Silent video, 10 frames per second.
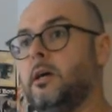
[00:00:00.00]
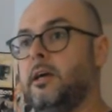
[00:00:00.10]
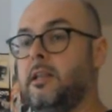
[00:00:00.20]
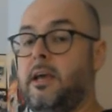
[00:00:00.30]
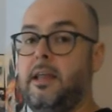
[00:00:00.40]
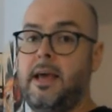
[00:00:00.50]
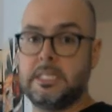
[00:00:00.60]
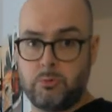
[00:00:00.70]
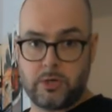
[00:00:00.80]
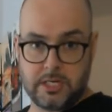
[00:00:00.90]
and, and
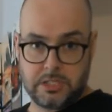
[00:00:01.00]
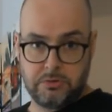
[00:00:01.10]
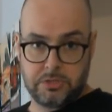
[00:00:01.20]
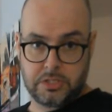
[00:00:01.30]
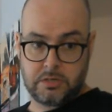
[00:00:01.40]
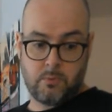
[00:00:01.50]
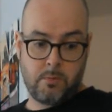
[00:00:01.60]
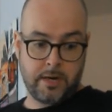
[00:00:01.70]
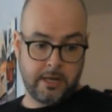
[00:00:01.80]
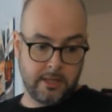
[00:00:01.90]
as we'll get to in just a
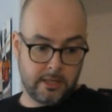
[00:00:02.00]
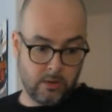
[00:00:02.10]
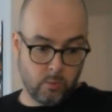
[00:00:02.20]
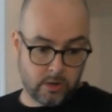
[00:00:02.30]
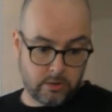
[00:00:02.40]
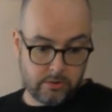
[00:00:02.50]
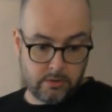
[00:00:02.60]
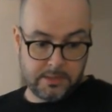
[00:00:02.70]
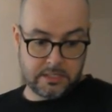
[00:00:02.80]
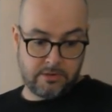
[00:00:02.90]
moment, I think they work a little
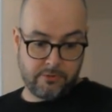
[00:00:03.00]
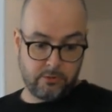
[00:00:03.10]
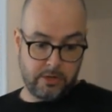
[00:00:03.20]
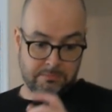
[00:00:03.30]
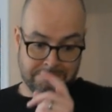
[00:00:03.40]
bit differently.